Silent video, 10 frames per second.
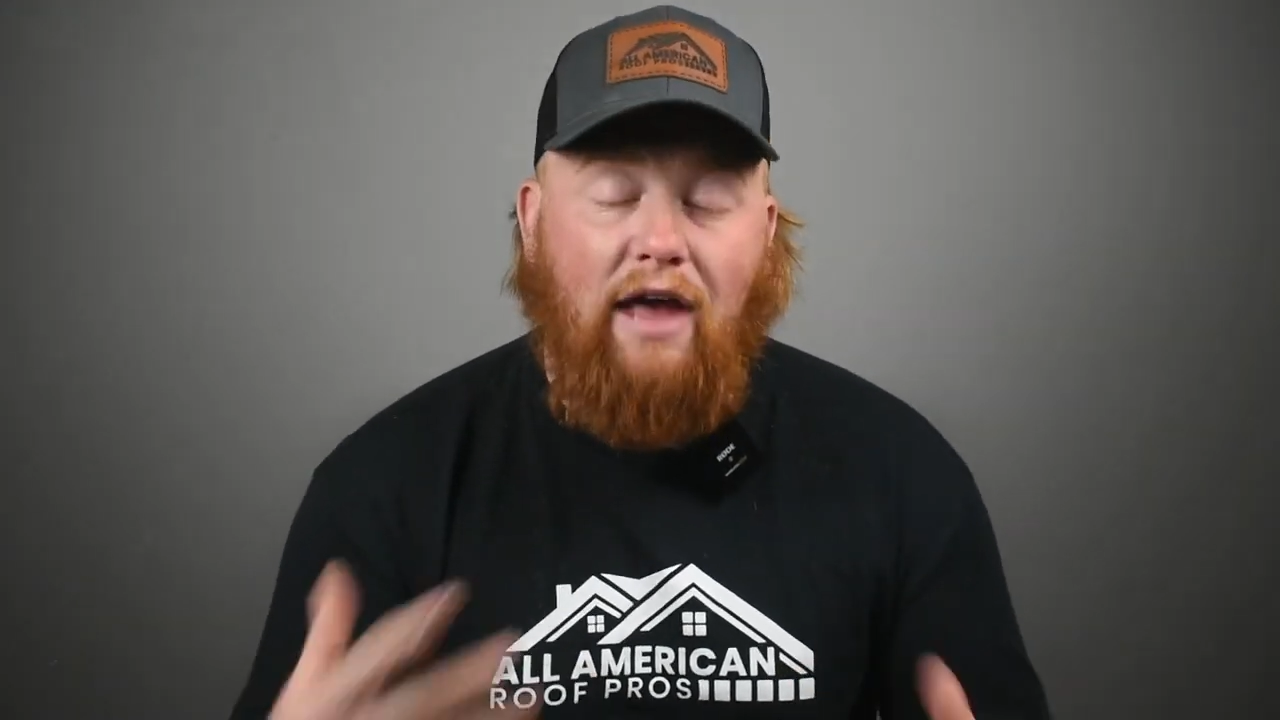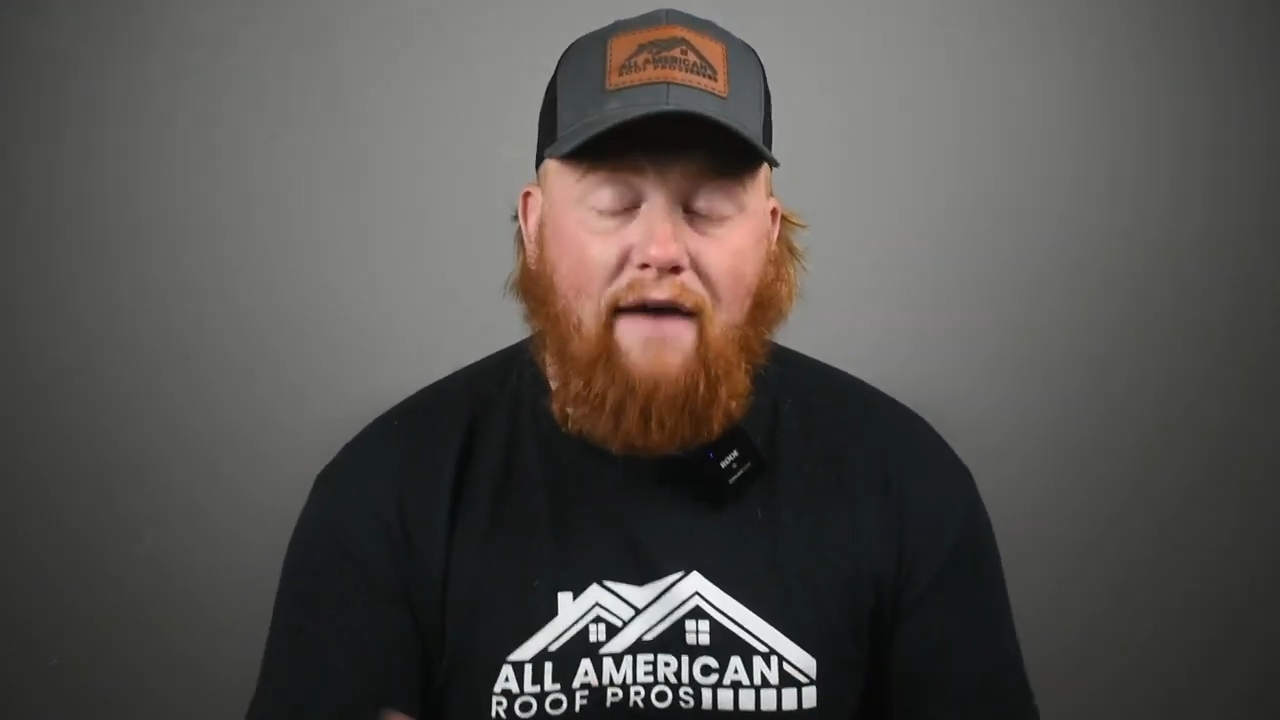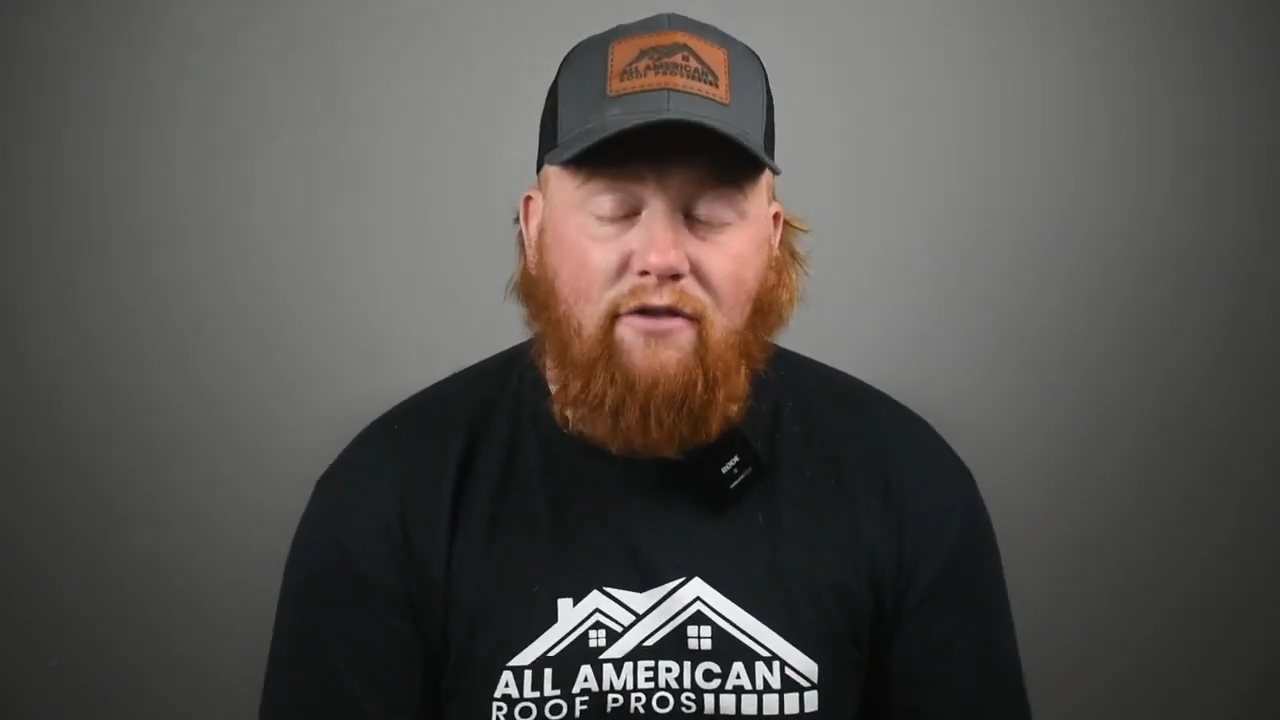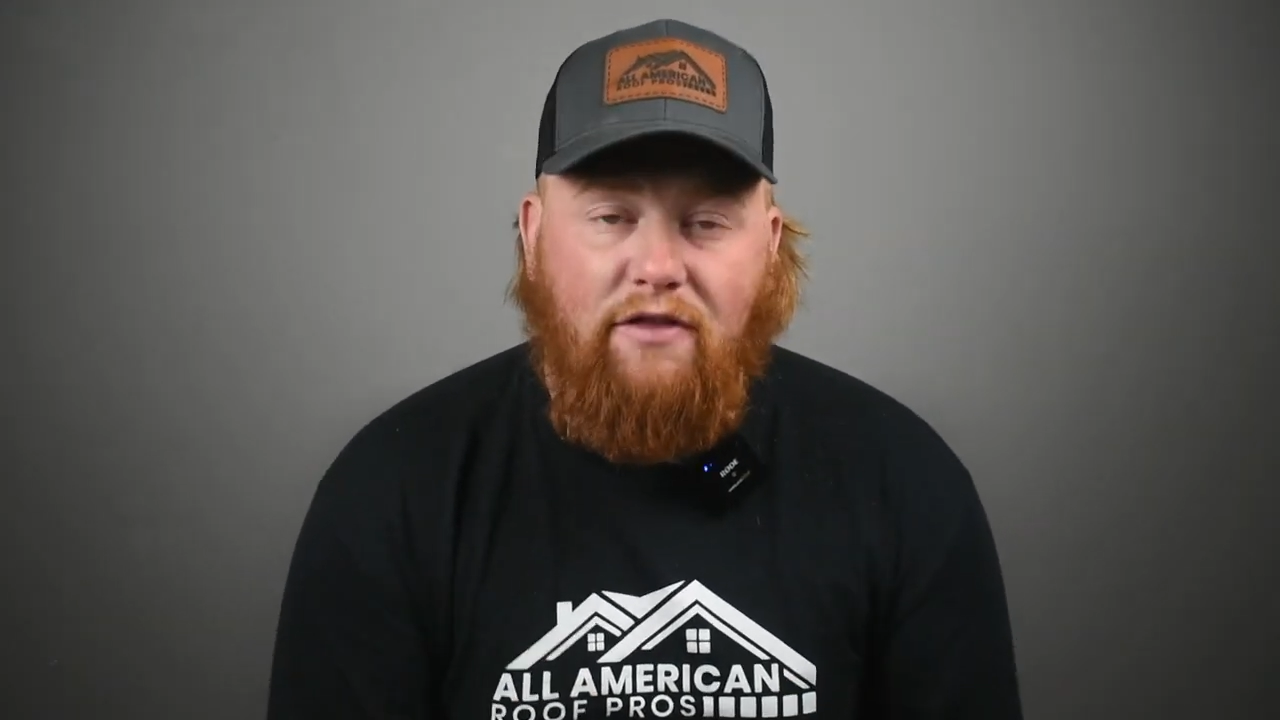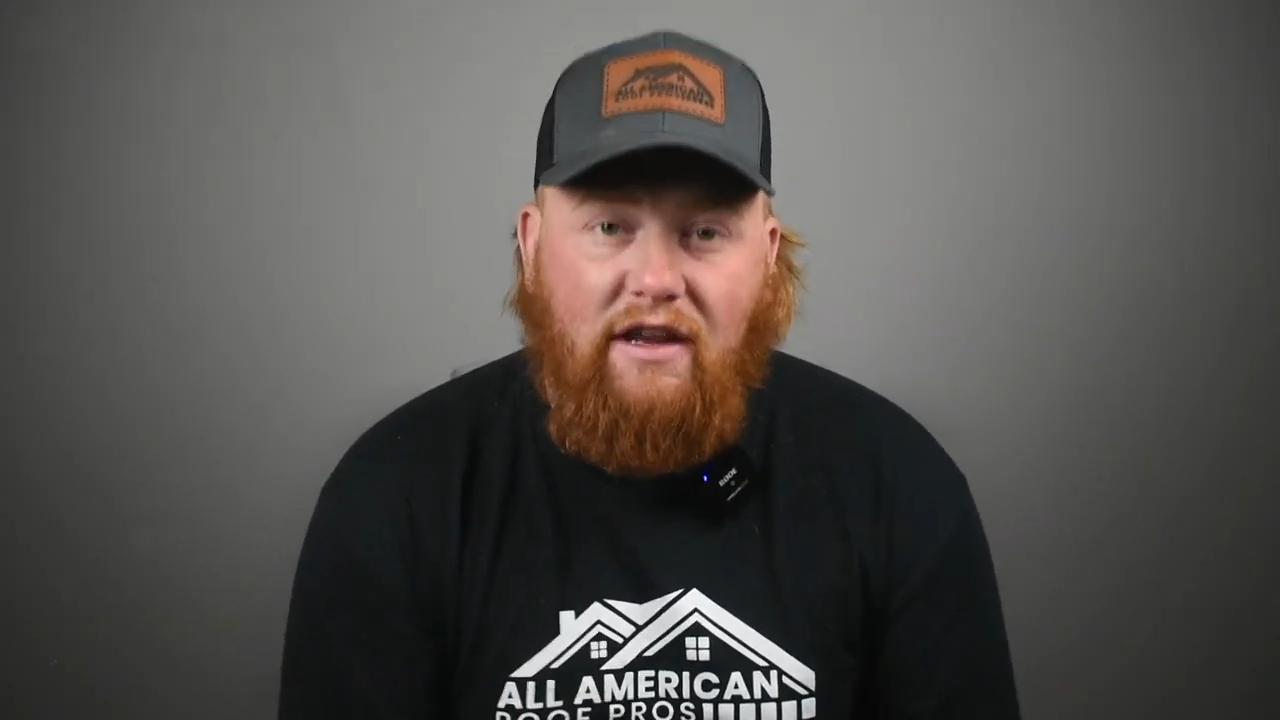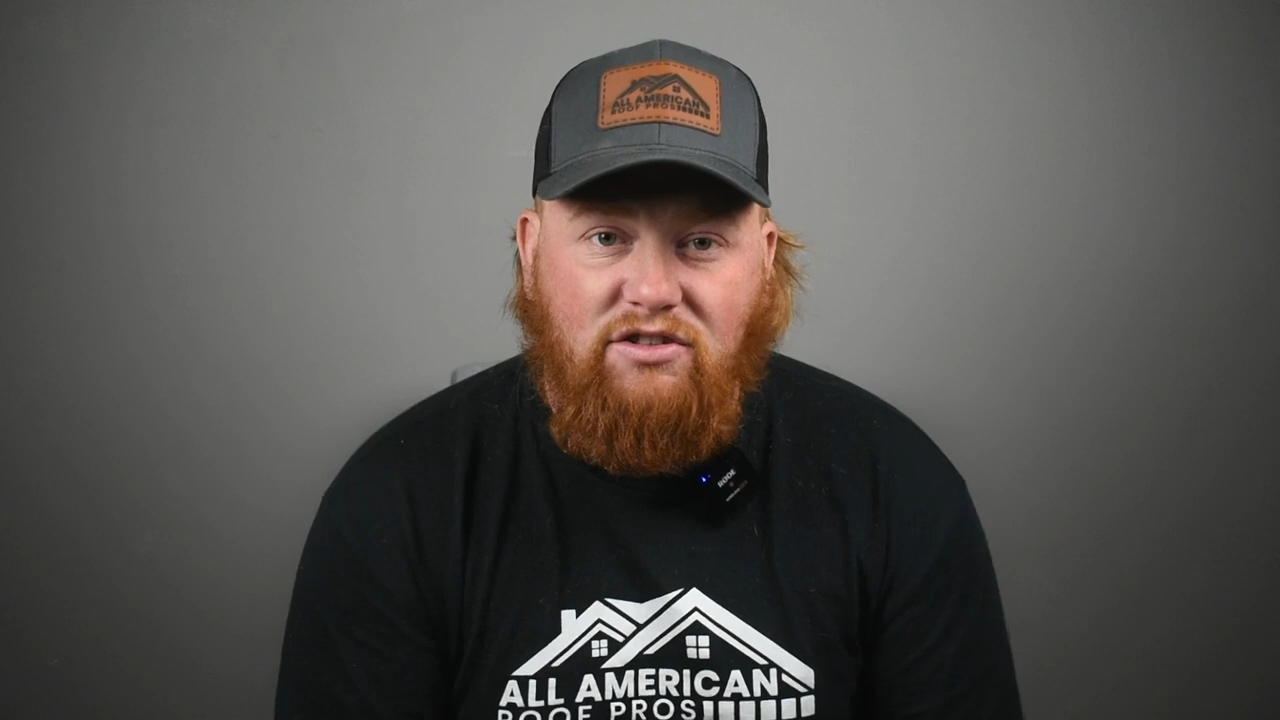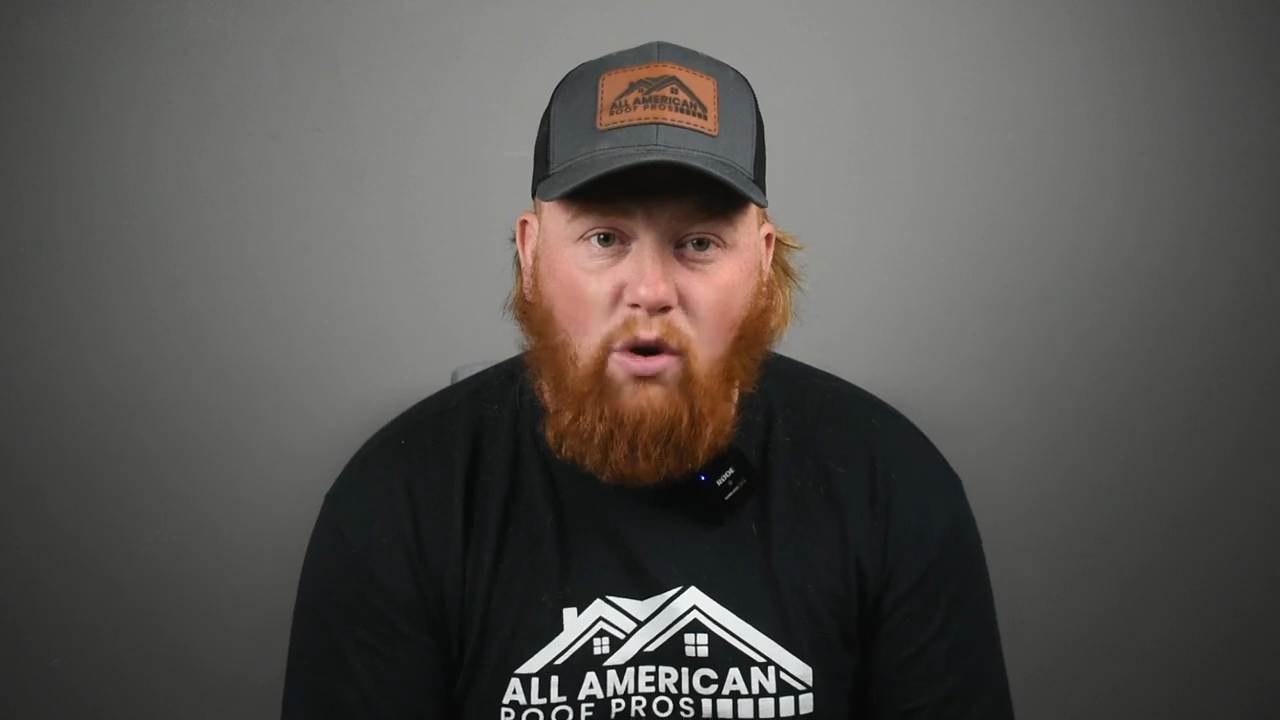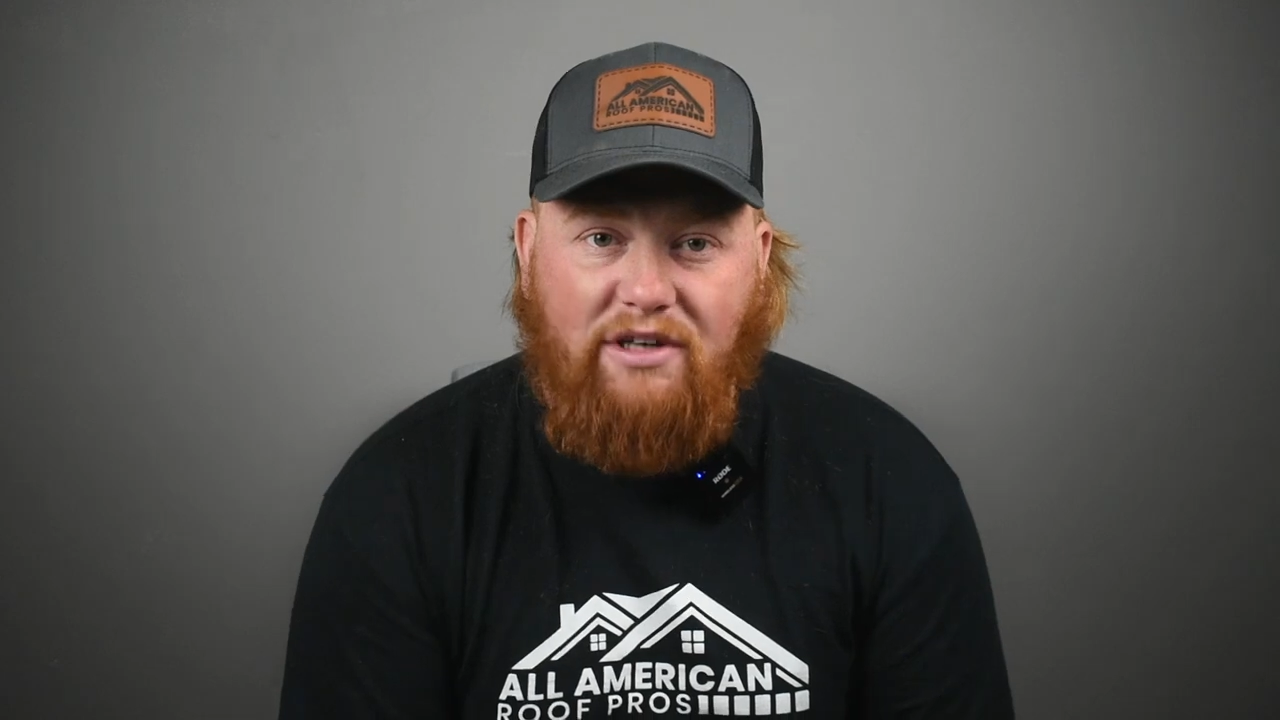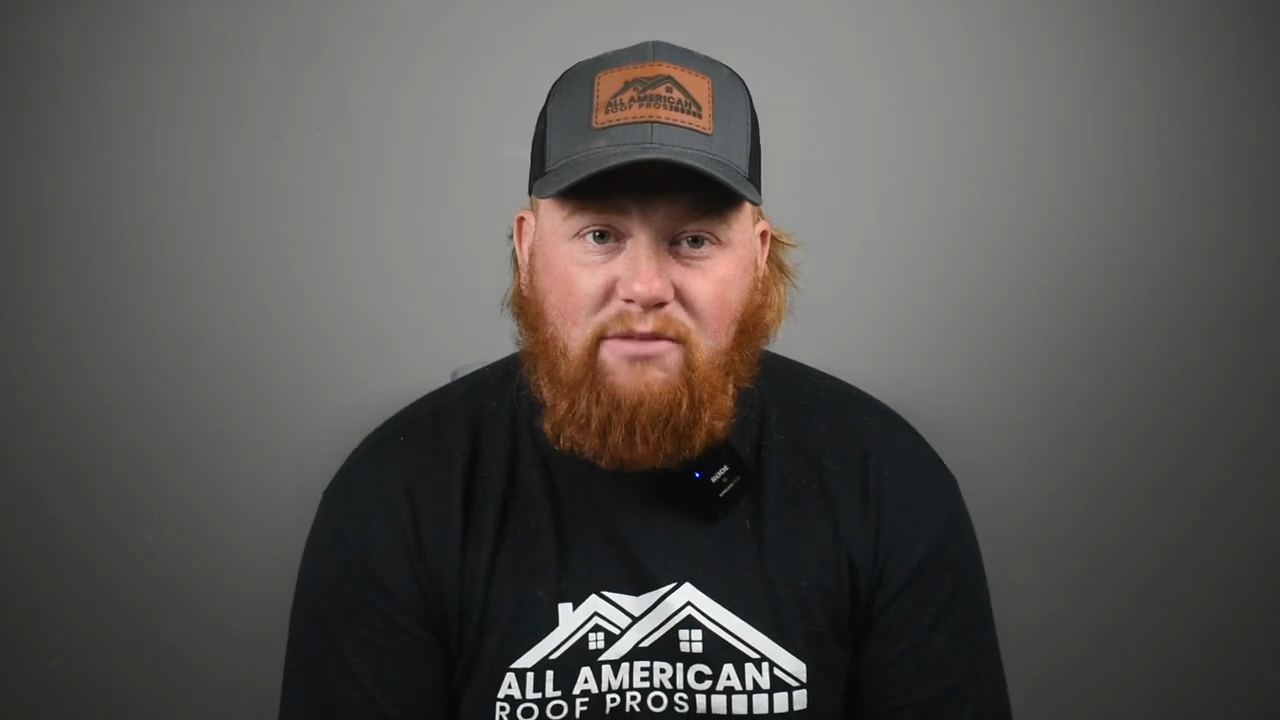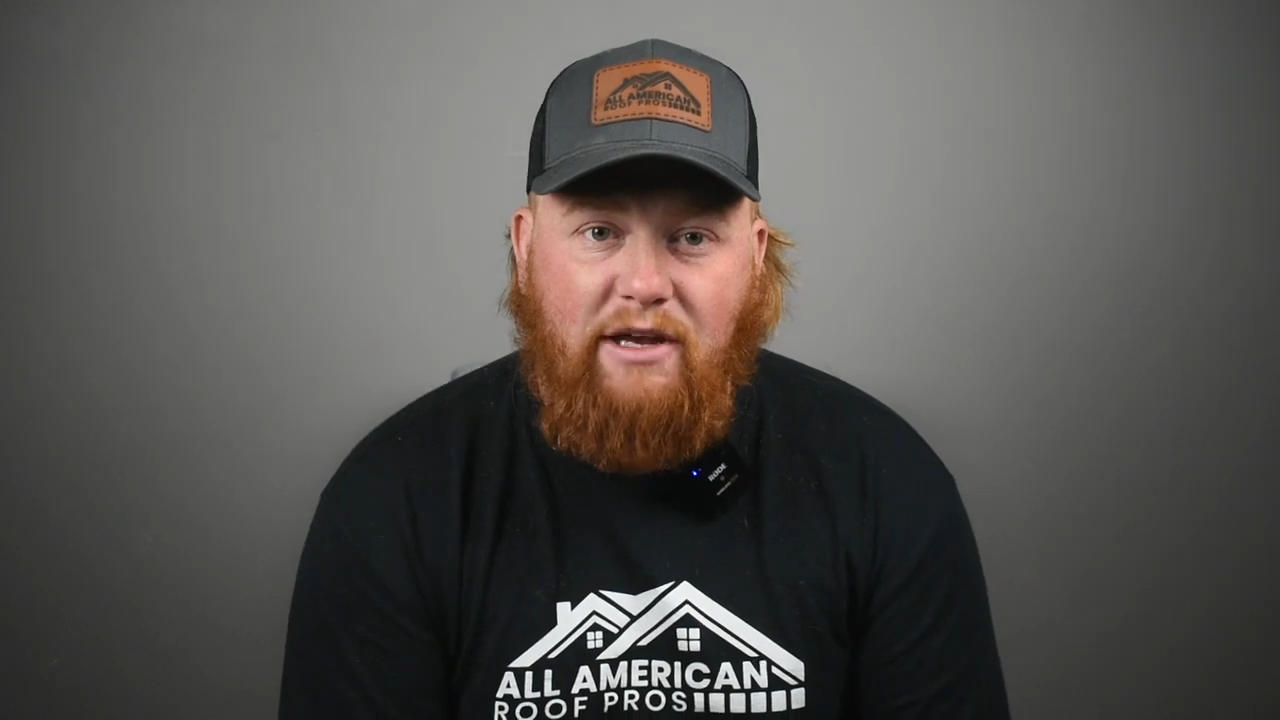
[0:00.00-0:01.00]
everything's
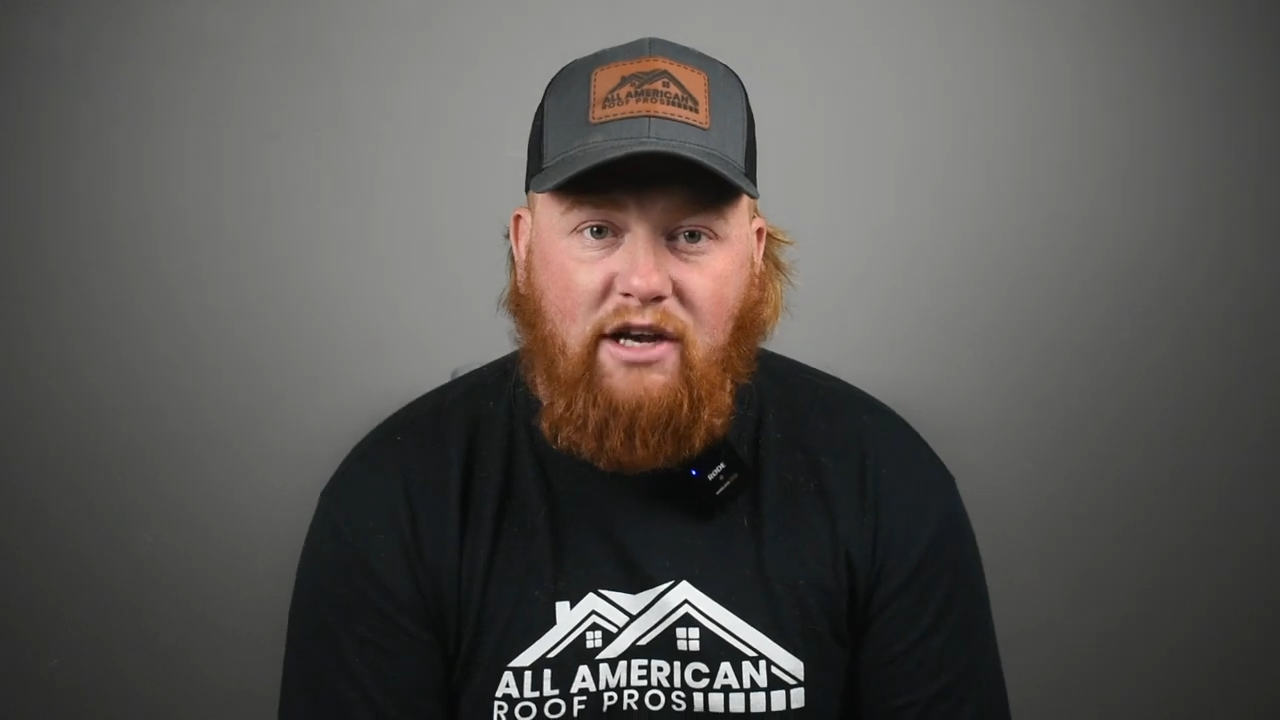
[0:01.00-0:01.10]
going to be